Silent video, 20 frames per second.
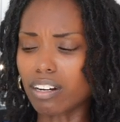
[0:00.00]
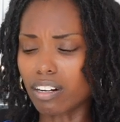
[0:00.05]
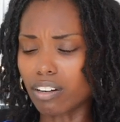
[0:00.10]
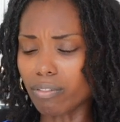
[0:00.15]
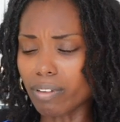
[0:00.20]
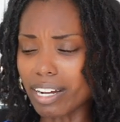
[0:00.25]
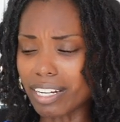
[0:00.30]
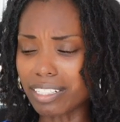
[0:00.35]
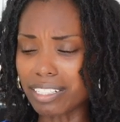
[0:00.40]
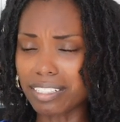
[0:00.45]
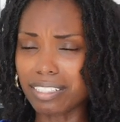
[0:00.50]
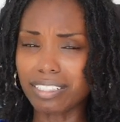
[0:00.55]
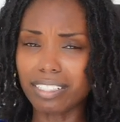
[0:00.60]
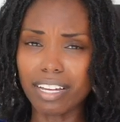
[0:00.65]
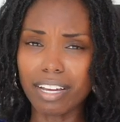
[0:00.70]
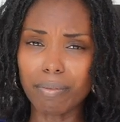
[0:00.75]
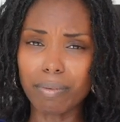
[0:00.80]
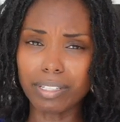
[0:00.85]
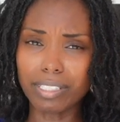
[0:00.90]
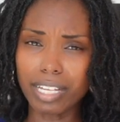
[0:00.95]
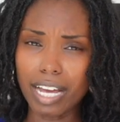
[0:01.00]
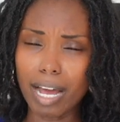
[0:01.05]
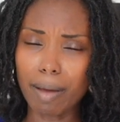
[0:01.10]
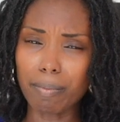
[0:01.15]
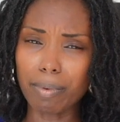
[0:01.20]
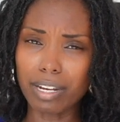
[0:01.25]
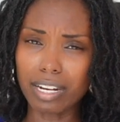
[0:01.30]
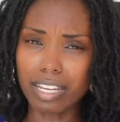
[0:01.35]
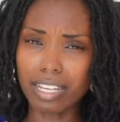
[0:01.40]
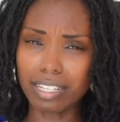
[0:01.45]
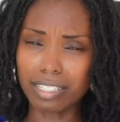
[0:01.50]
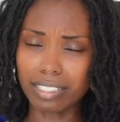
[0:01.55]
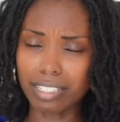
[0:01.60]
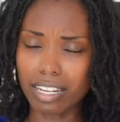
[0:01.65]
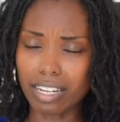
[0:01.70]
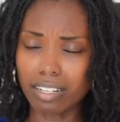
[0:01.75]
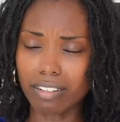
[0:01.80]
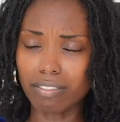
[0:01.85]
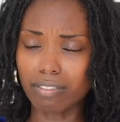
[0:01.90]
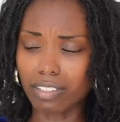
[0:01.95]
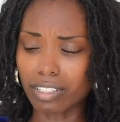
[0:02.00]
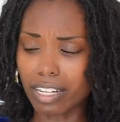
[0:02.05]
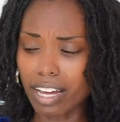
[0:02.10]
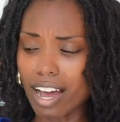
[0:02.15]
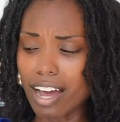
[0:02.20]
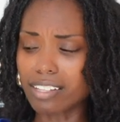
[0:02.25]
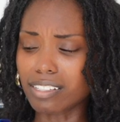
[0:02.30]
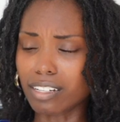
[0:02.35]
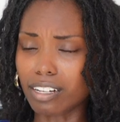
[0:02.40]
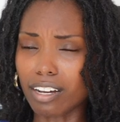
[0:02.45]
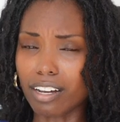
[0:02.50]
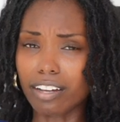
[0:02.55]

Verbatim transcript: correctly say what's happening inside of the Gaza